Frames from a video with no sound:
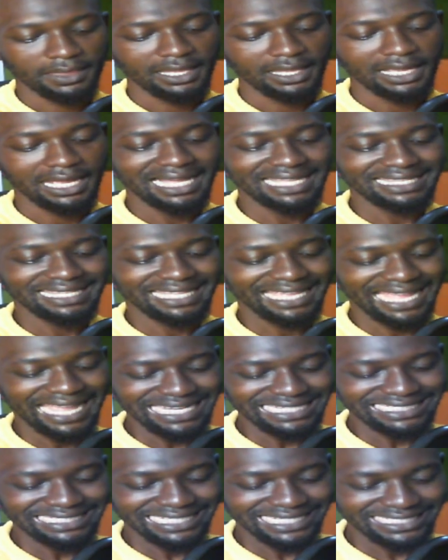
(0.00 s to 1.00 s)
at the
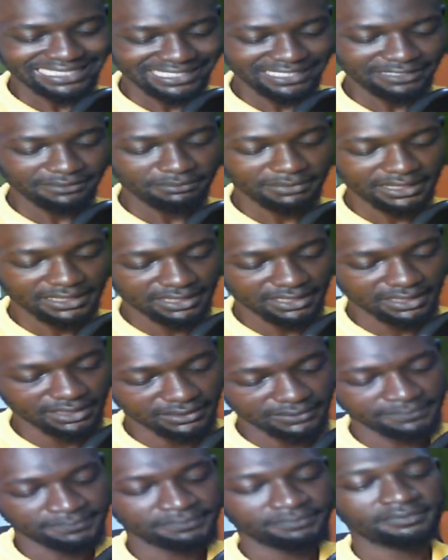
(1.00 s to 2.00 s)
NJC meeting,
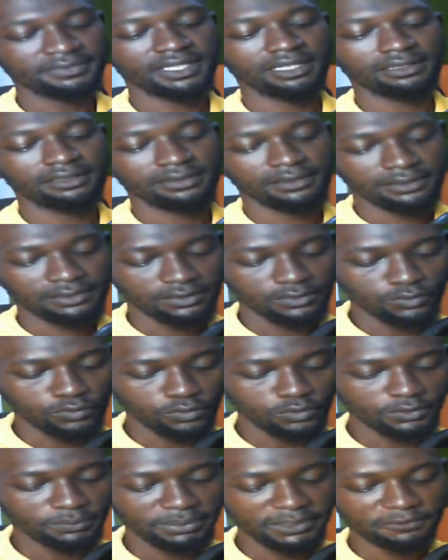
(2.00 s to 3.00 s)

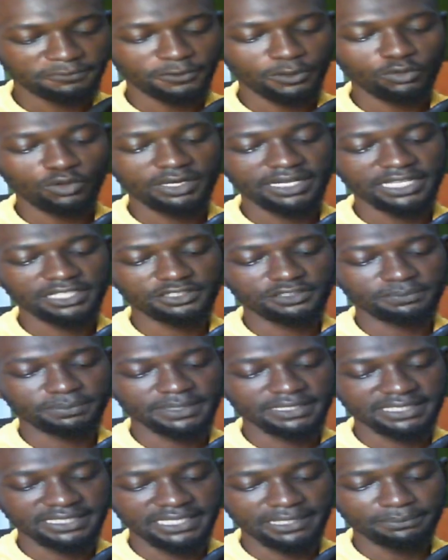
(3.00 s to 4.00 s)
would be forwarded to
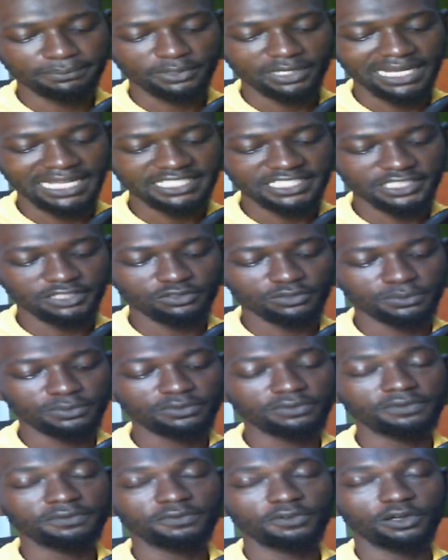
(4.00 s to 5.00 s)
President Bola
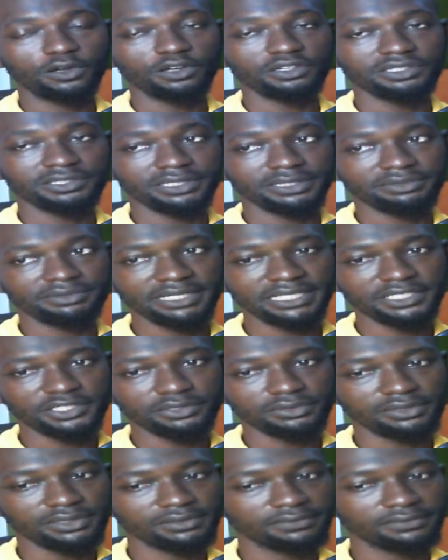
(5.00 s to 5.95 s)
Tinubu for consideration.